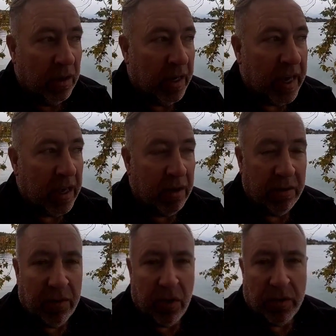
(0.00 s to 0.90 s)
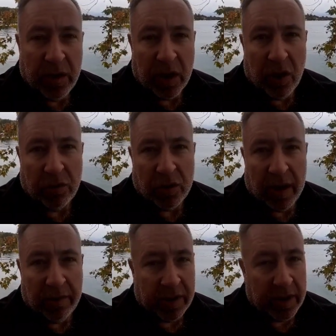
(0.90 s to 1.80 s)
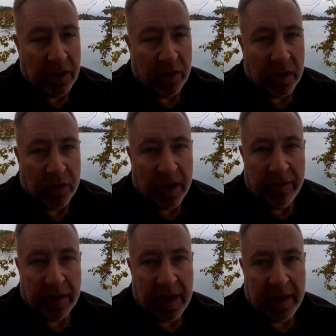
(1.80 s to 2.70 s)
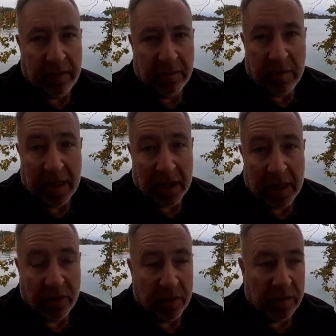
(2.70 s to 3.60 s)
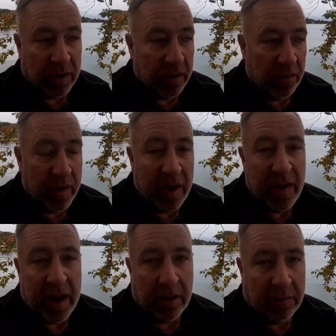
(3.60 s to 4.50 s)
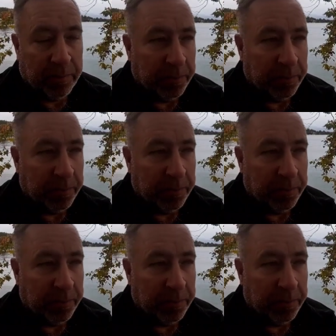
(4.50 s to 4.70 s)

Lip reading: And again, they're involved in the gold trafficking, drug trafficking, etc. So they're there.